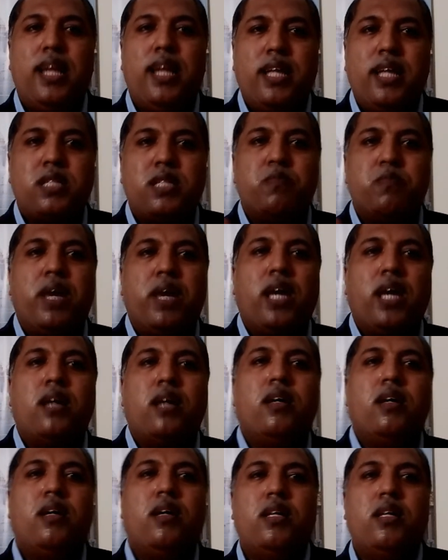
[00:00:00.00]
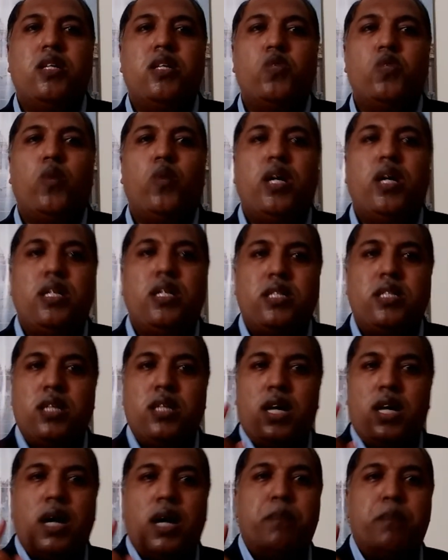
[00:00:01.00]
let's make this world
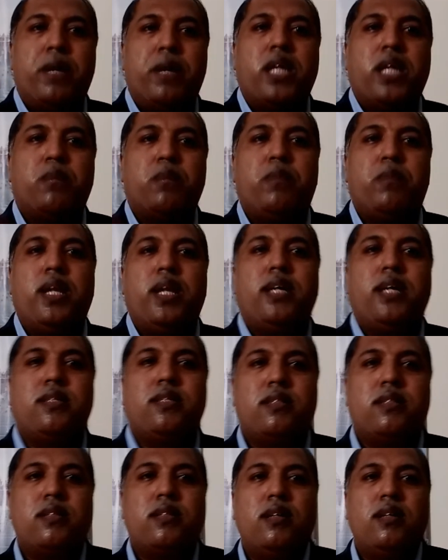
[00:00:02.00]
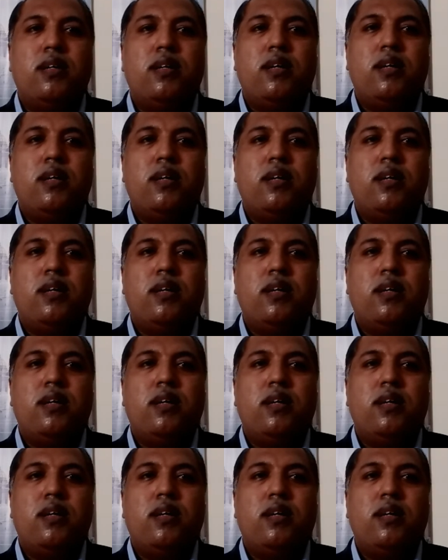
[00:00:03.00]
a better place.